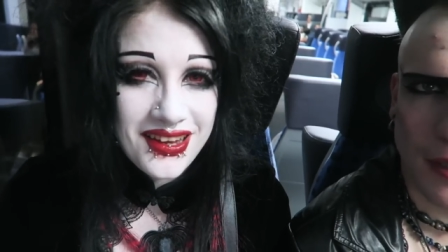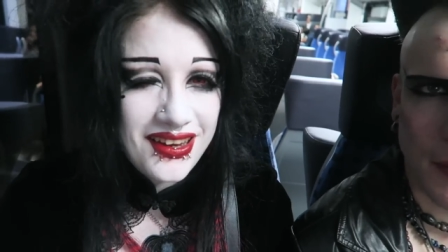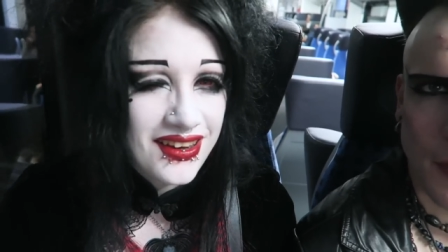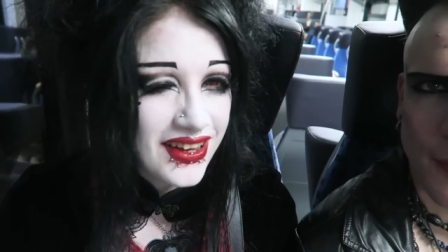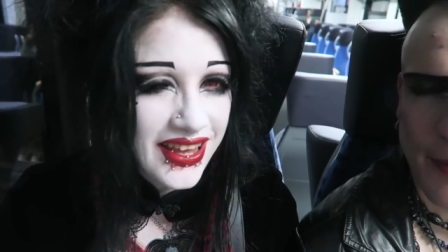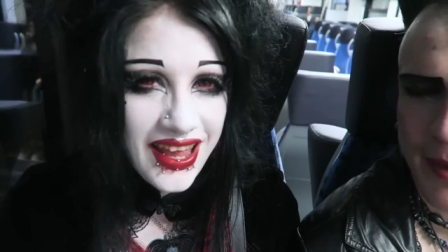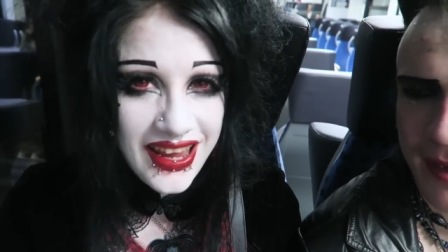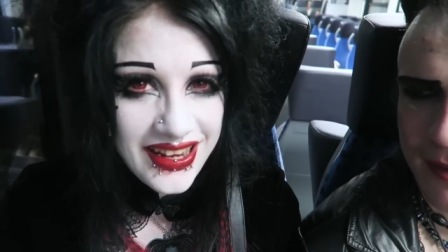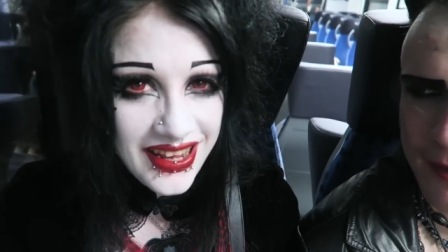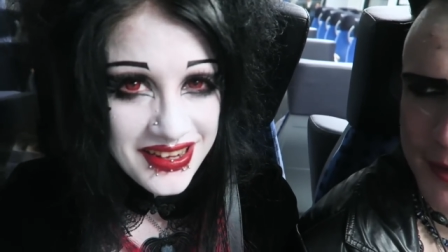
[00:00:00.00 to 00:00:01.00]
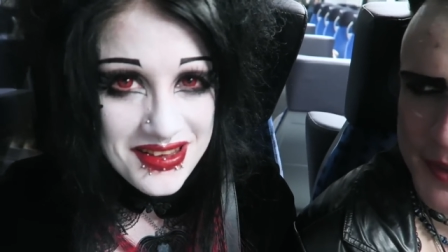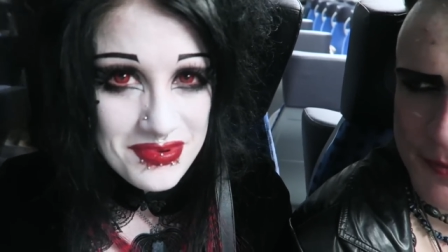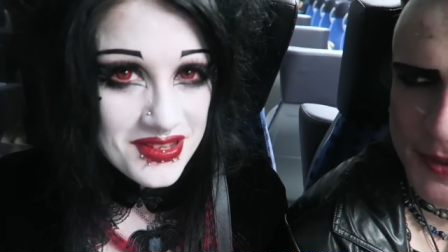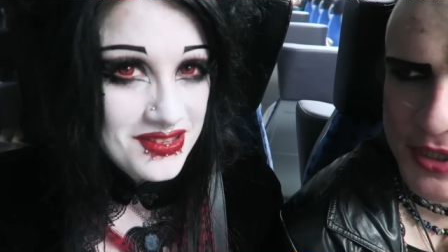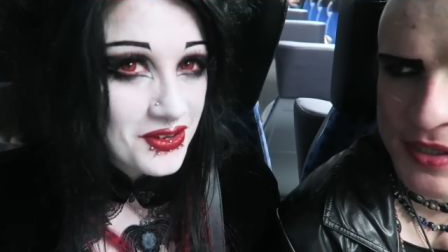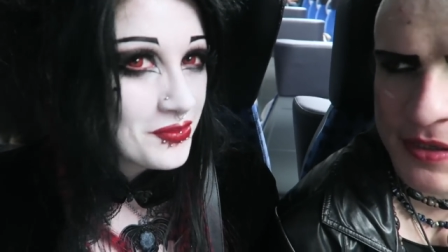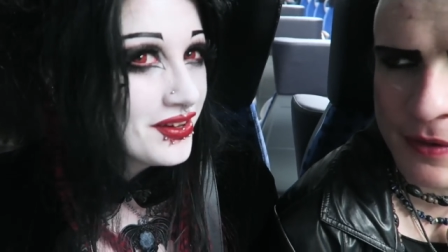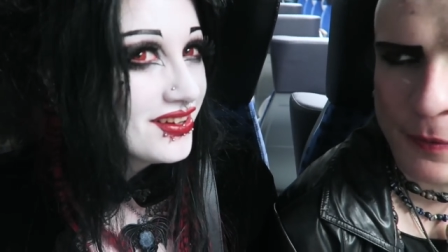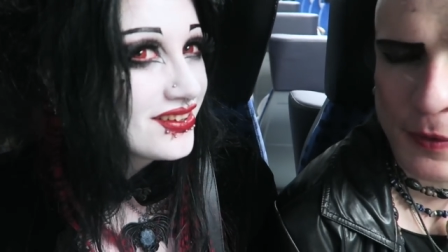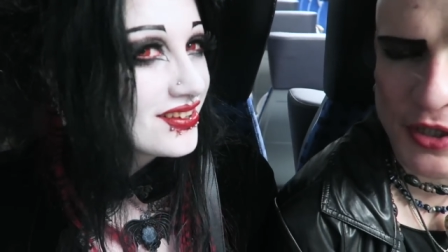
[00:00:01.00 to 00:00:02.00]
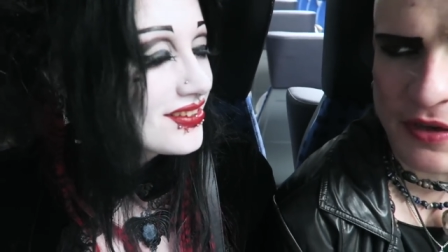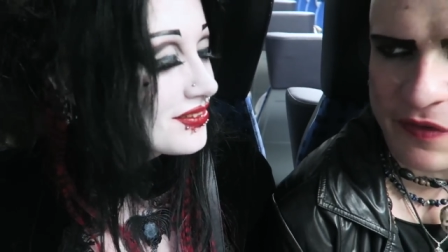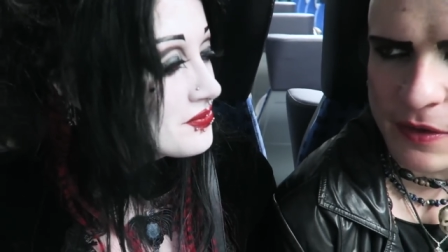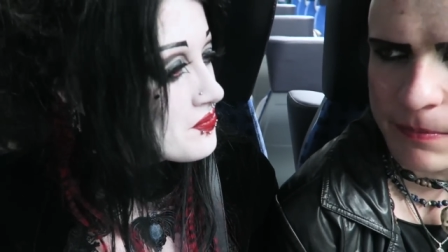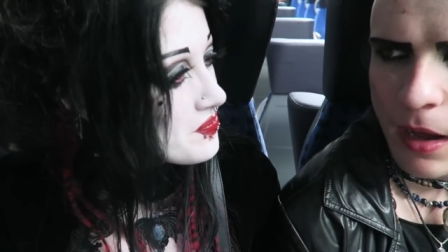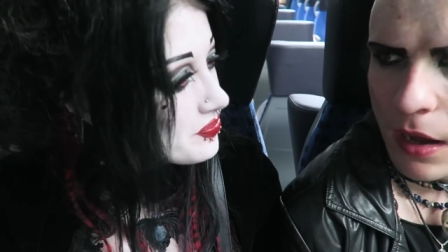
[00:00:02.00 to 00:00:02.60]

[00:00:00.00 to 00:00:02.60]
I know we I make noise, we just so uh, watched a film.